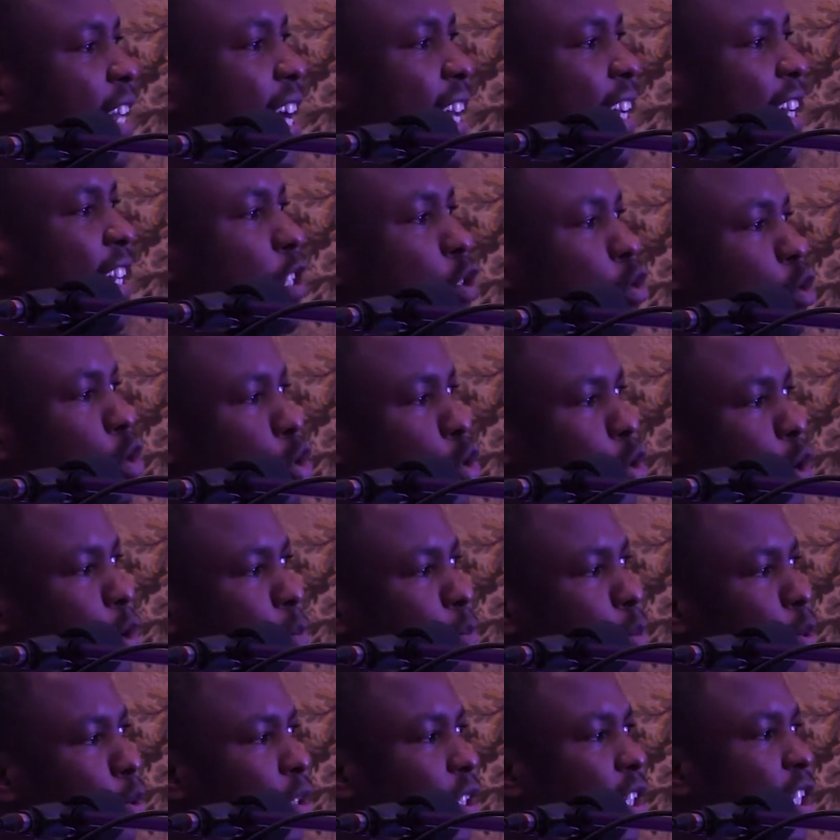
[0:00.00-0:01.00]
done, it's also
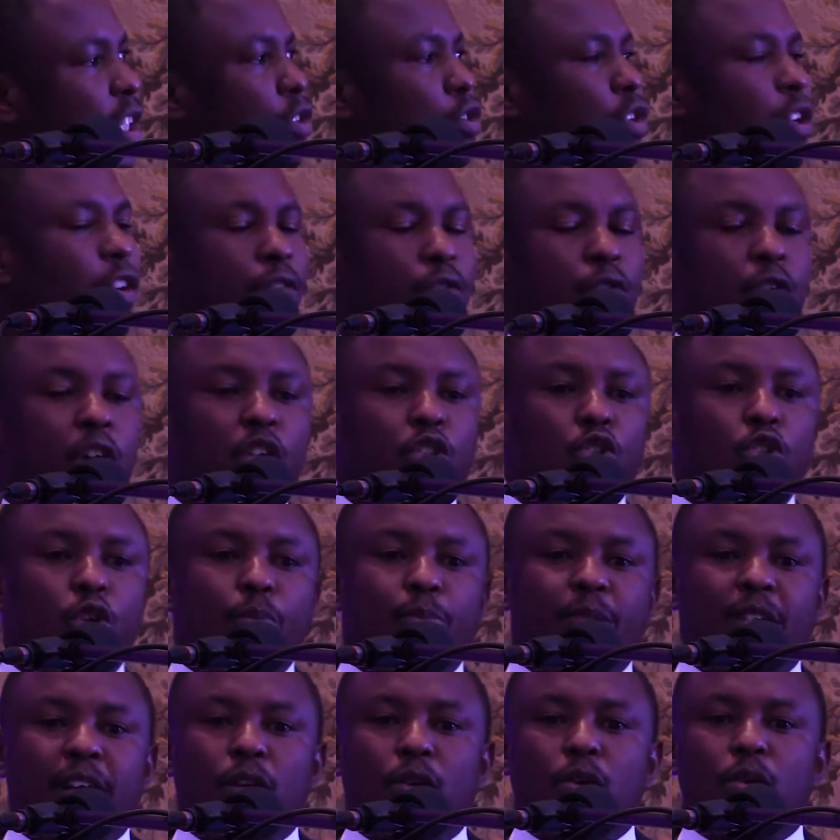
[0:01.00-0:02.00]
important to have
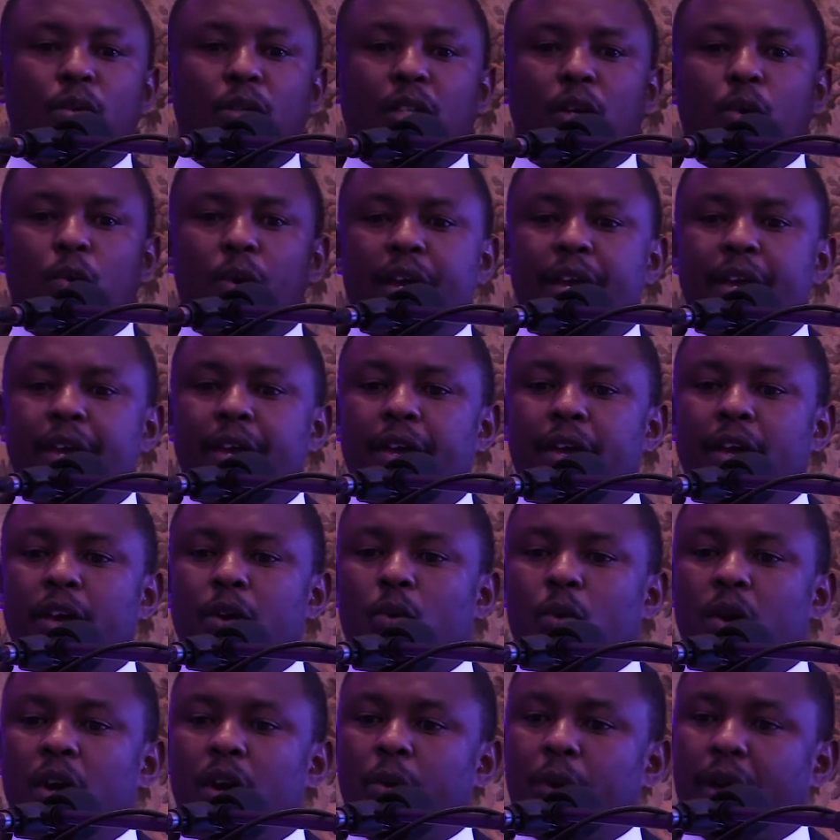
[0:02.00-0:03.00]
workshops along the way
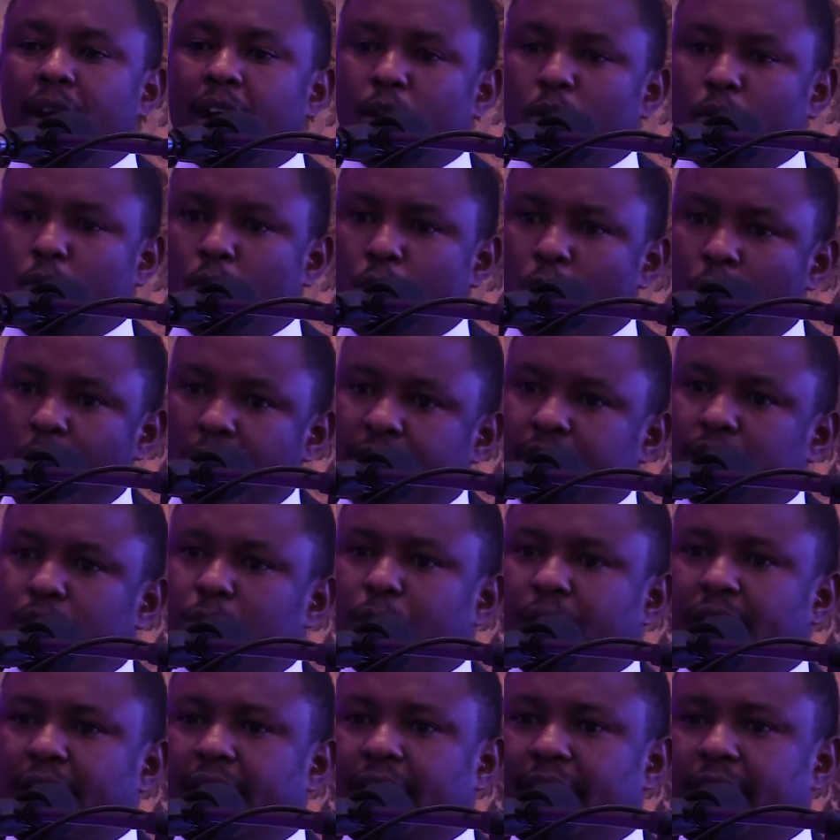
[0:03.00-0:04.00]
where we are going
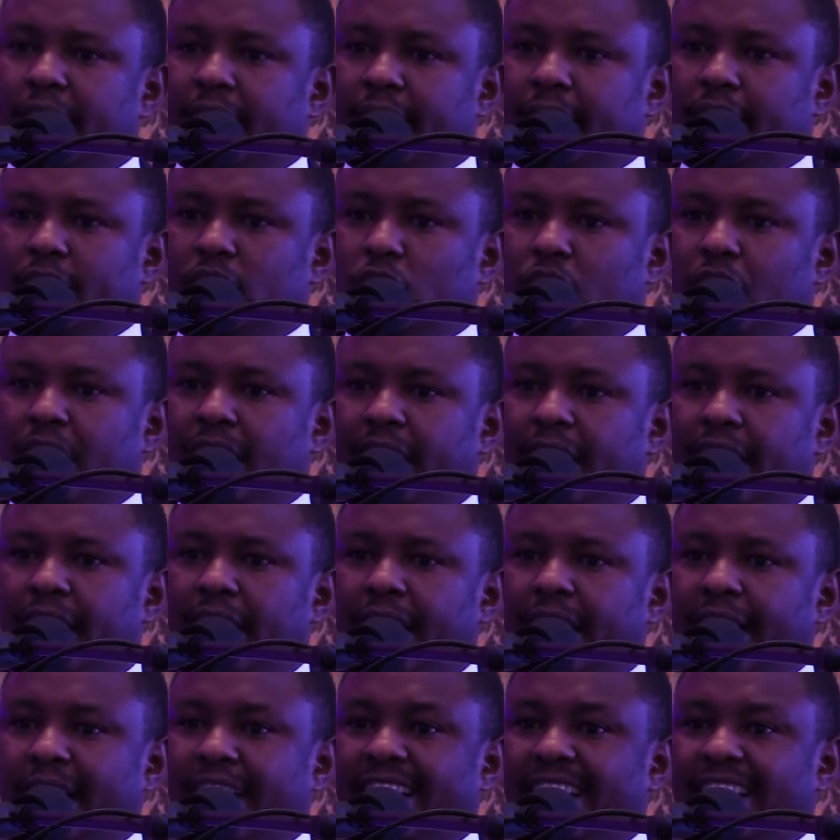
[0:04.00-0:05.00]
together in this journey
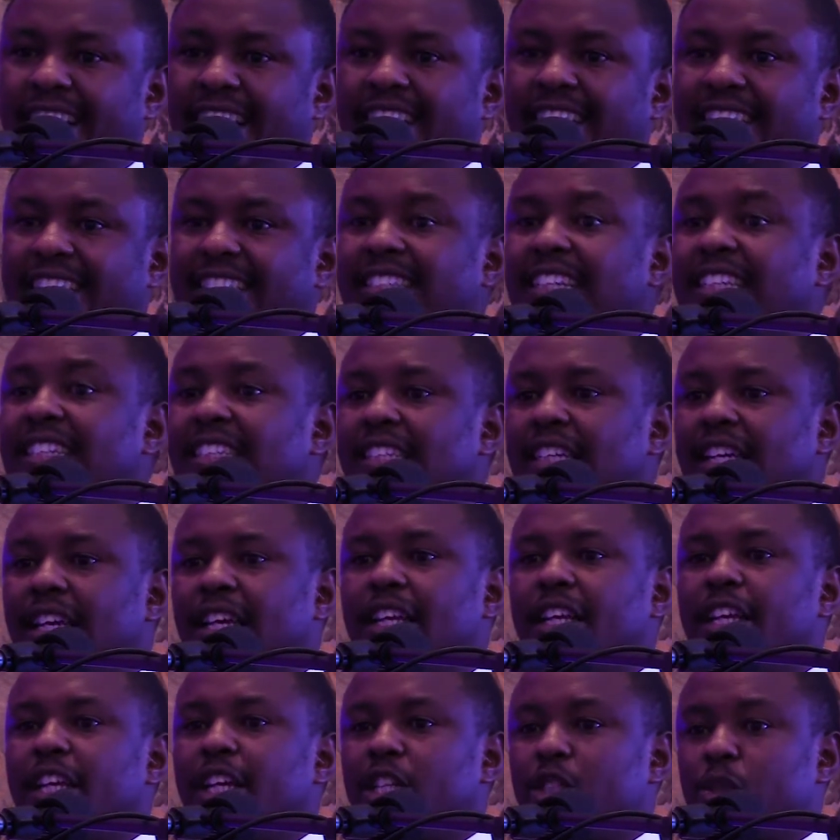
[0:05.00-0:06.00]
and understanding
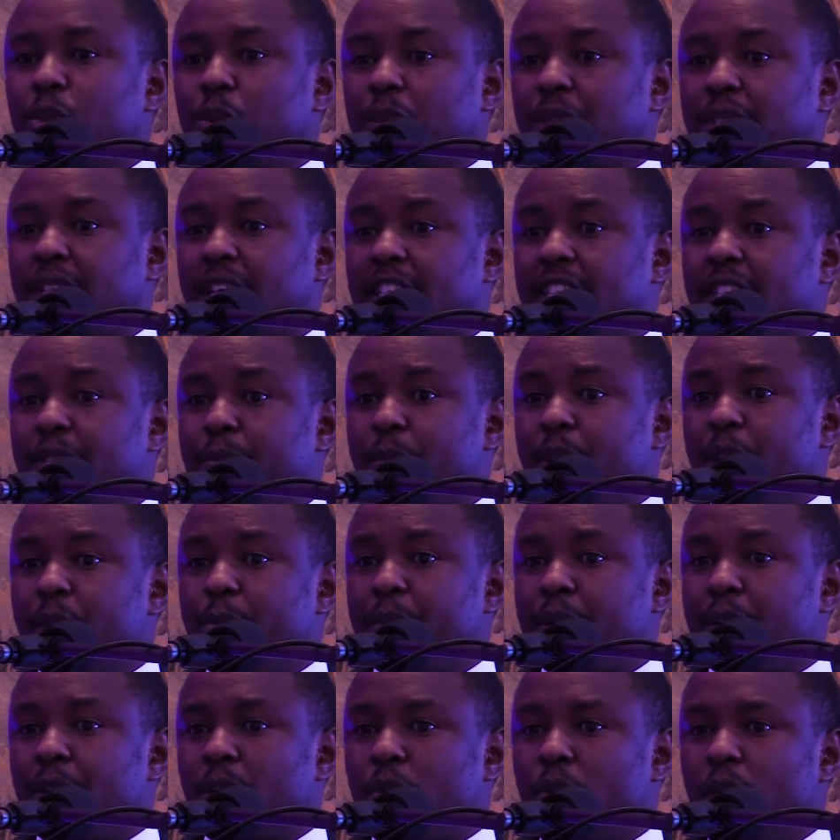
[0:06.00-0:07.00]
any issues that may
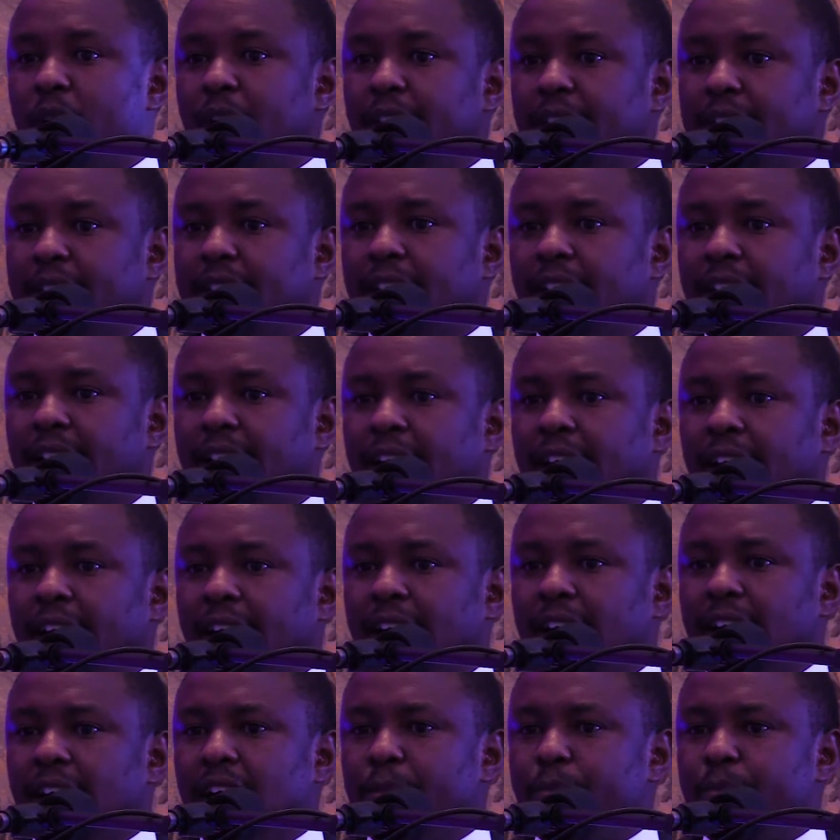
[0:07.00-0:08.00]
be required.
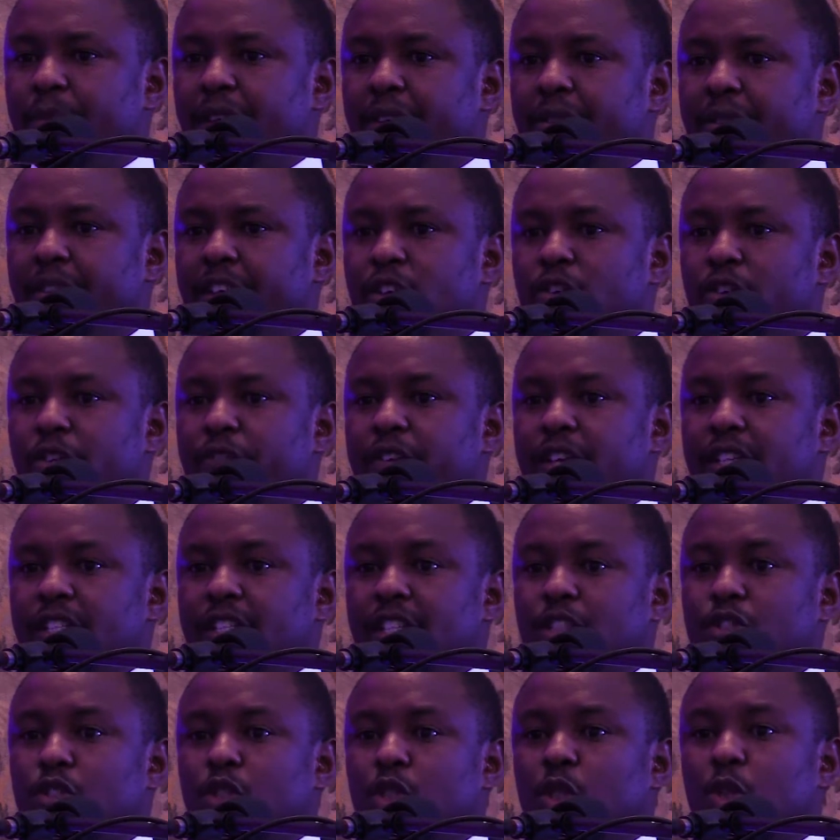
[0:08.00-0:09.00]
And then
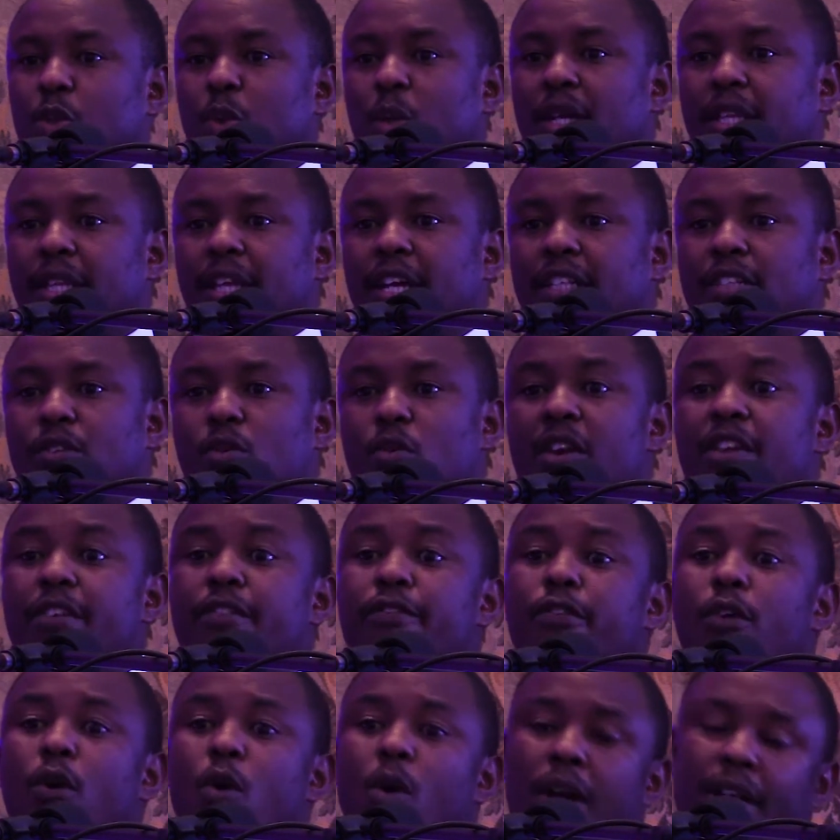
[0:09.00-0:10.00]
obviously to ensure that going
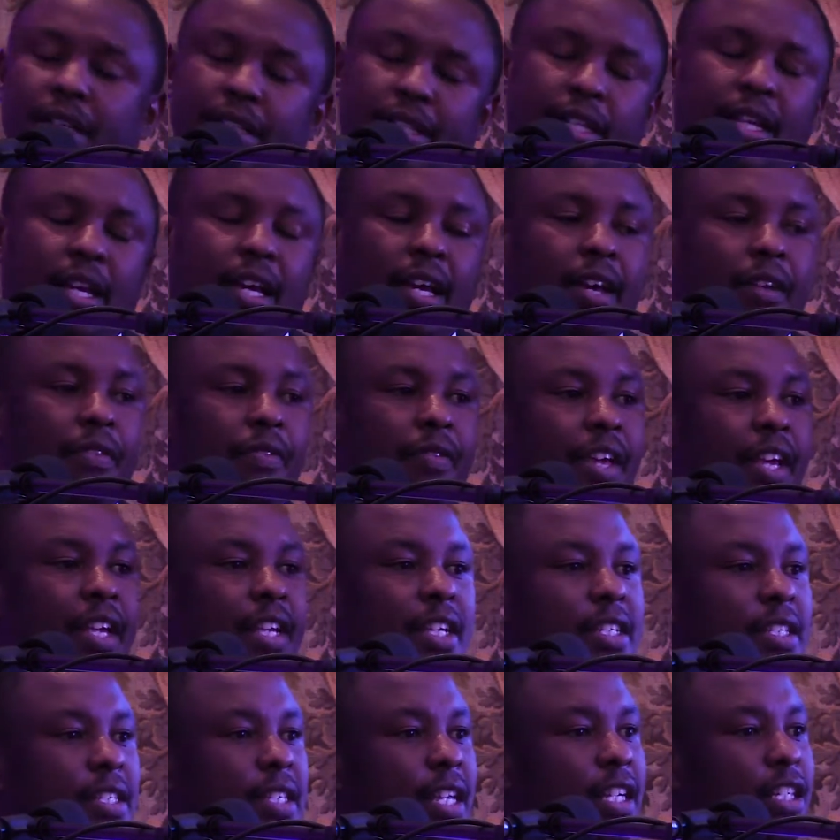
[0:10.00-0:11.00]
forward, there
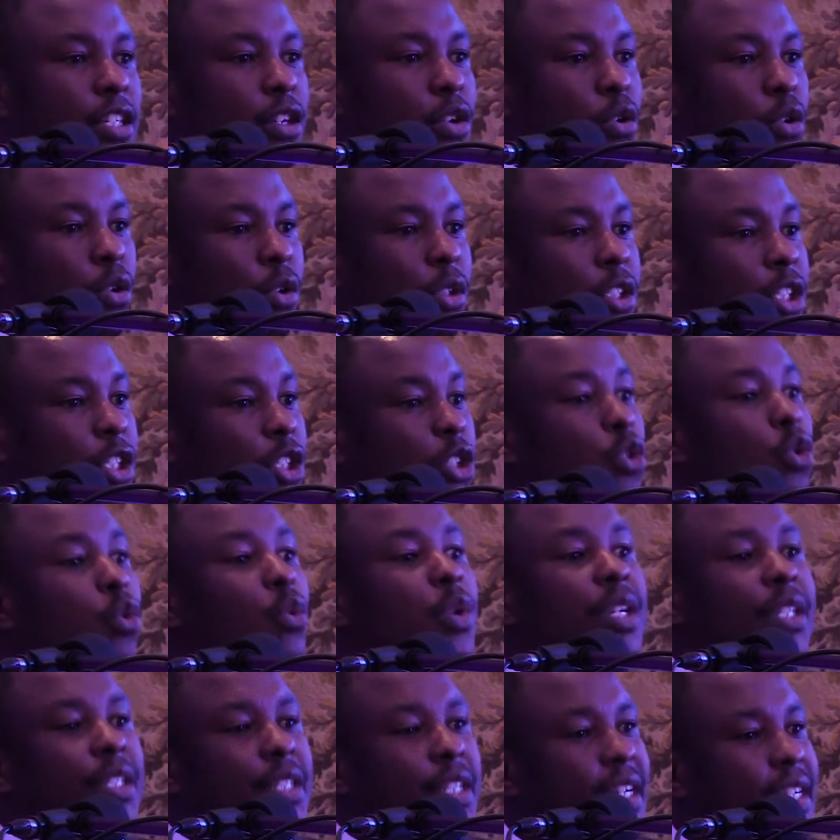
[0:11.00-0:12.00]
is that
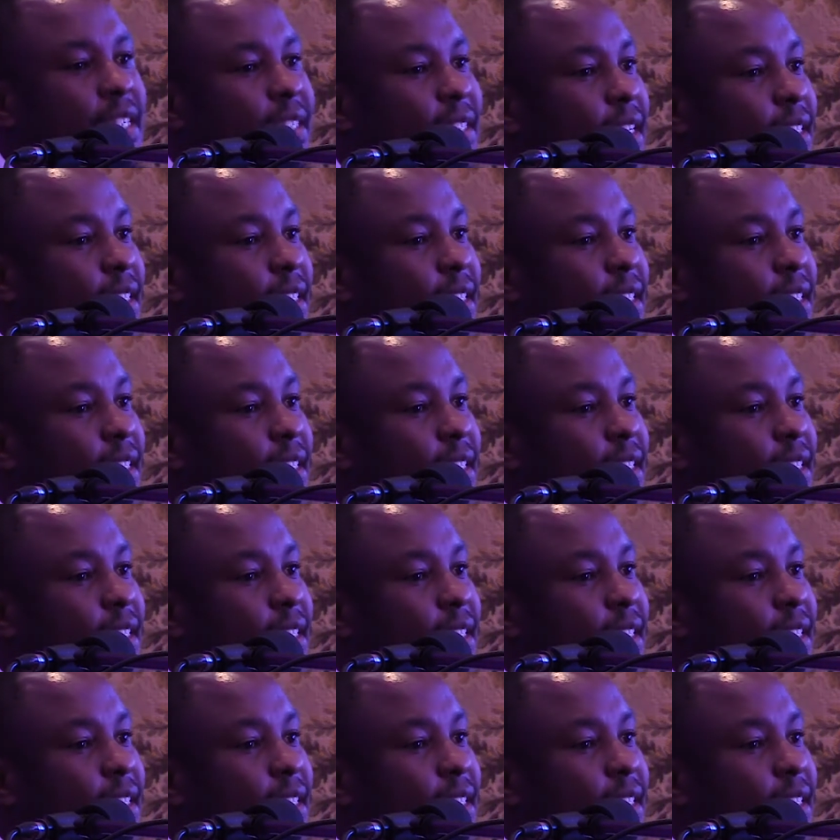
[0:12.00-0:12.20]
continuity and